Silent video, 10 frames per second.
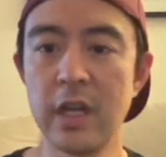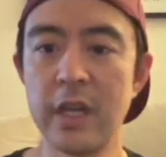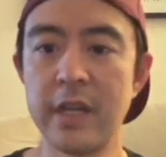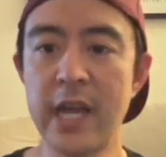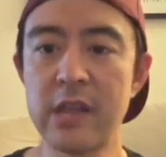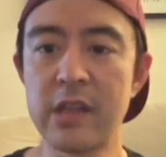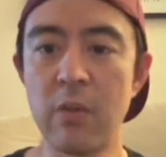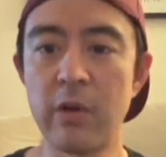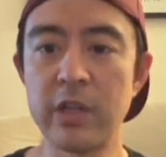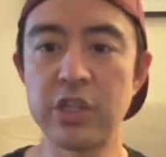Next, I
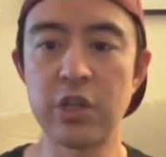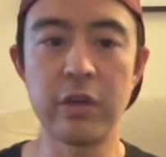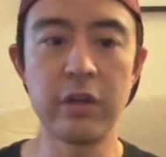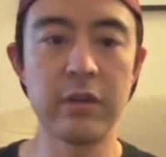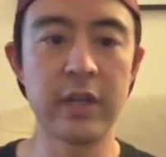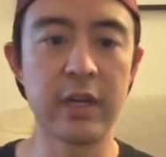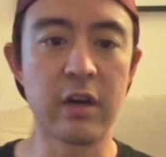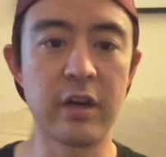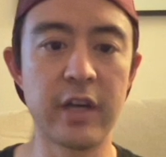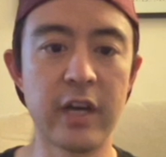want to show you the
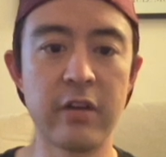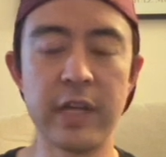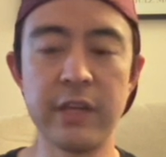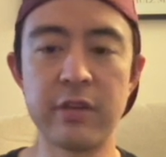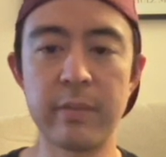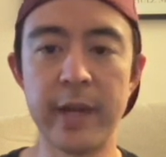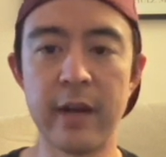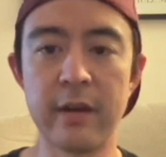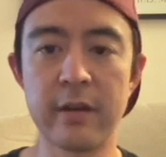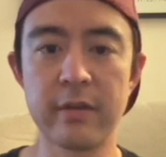Cardano Ether
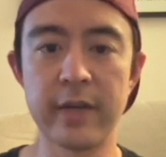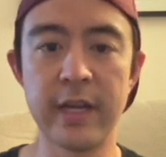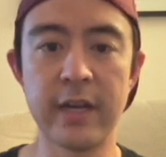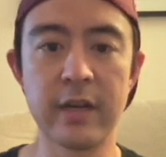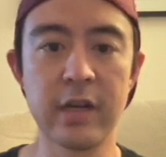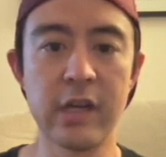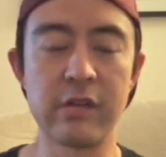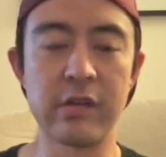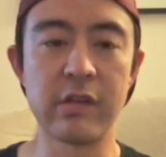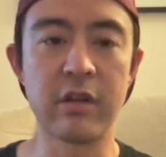pair right here.
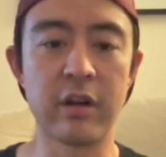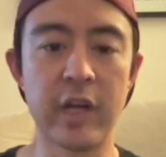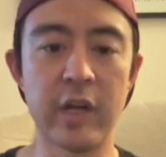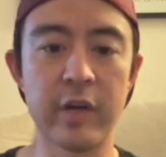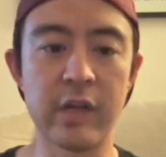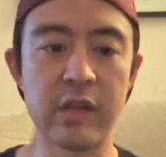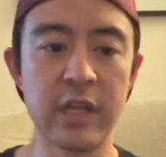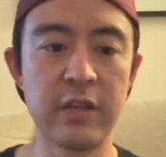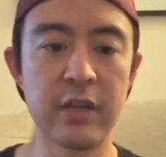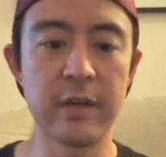So this is Cardano against
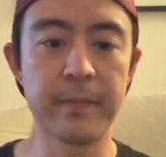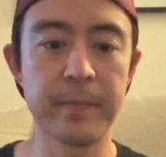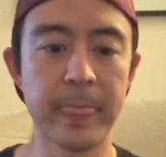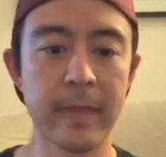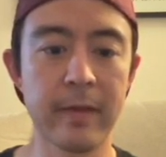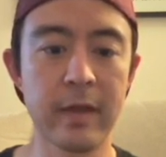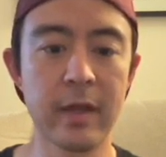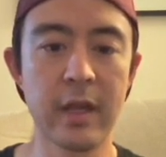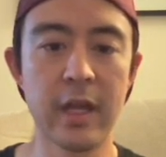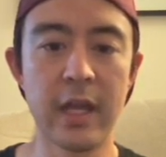Ether.
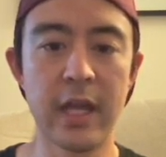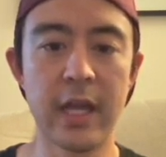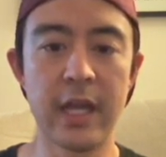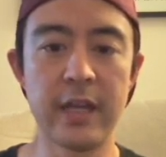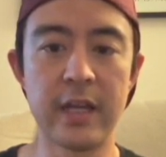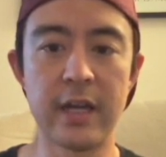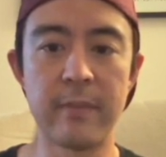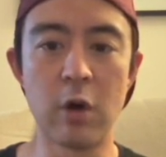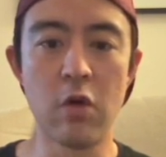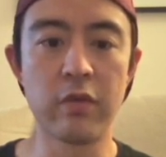And
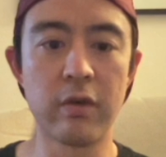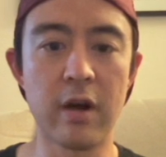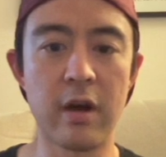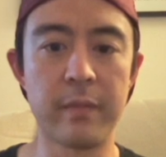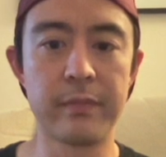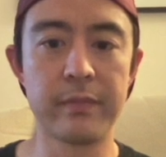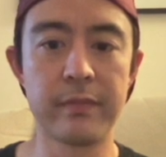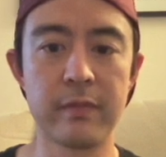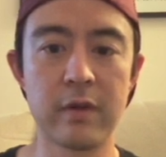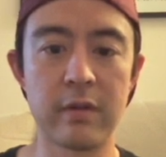overall,
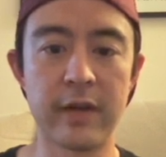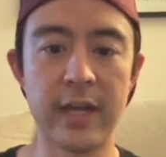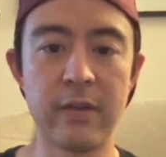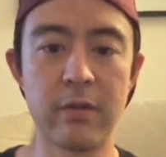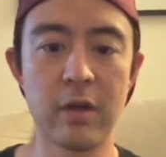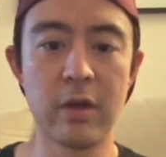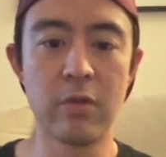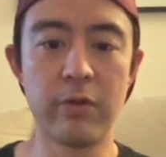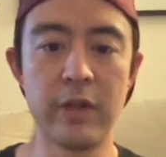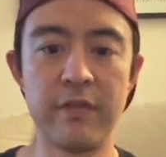right,
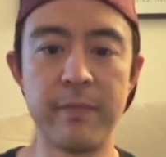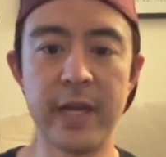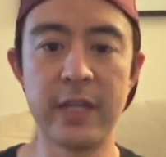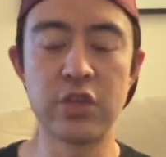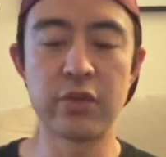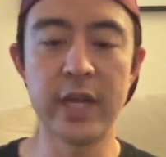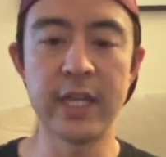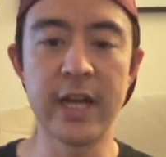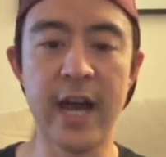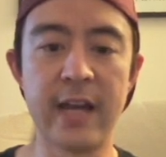we've been
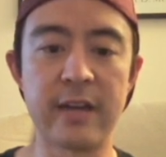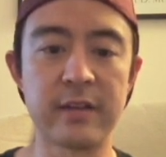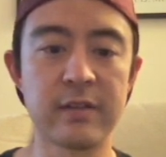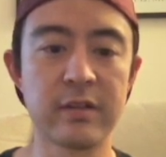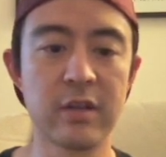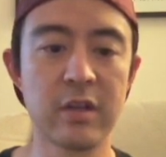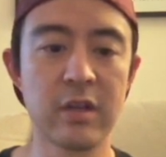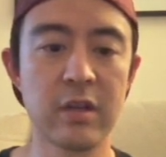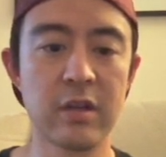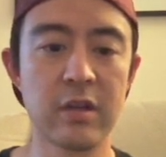trending higher.
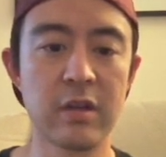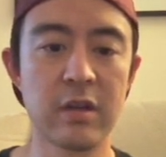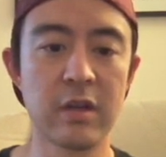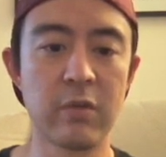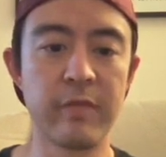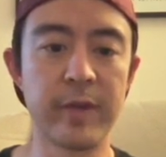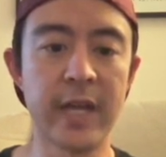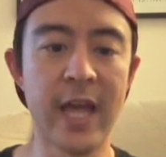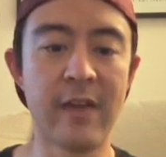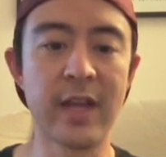We've been
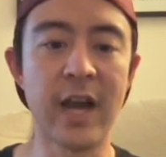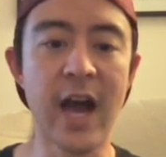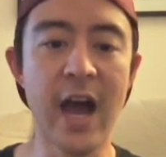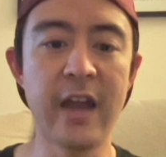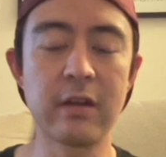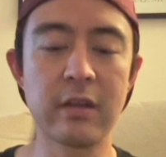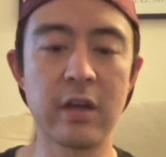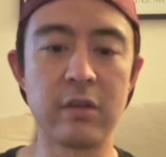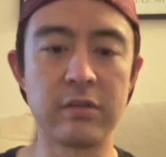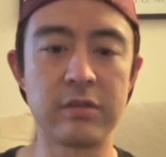having higher
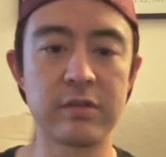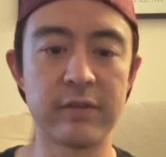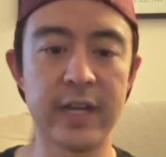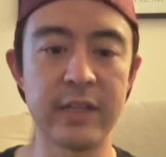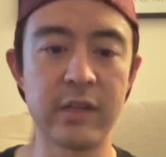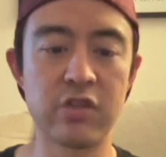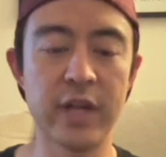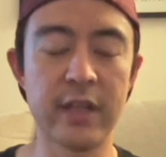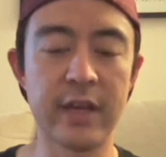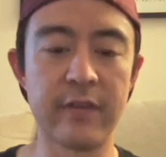lows, right? This
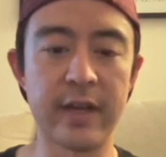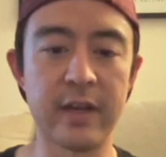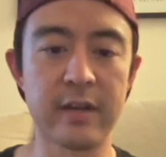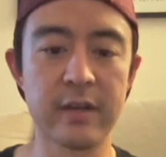trend line right here.